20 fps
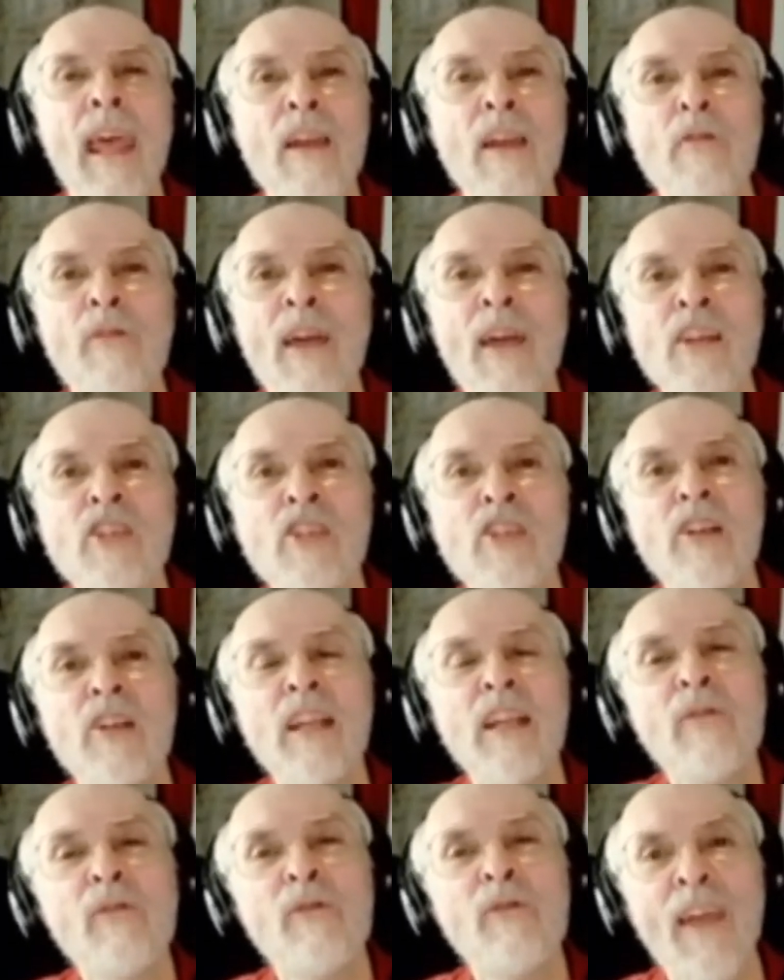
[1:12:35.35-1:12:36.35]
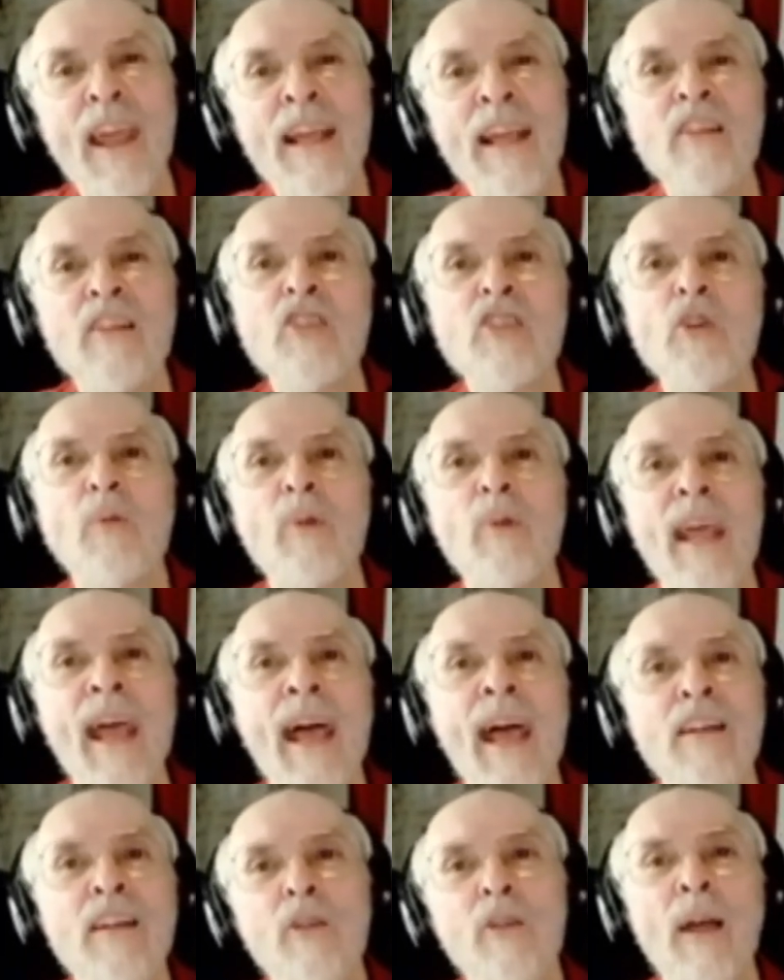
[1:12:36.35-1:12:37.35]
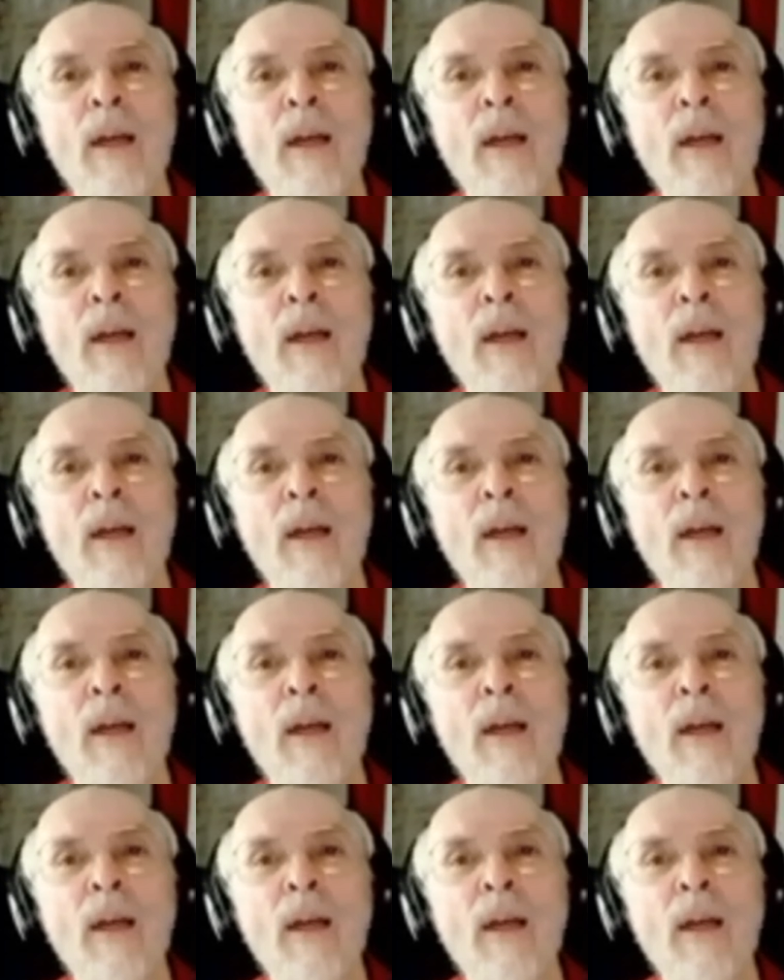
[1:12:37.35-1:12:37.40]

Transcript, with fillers: and eventually failed to react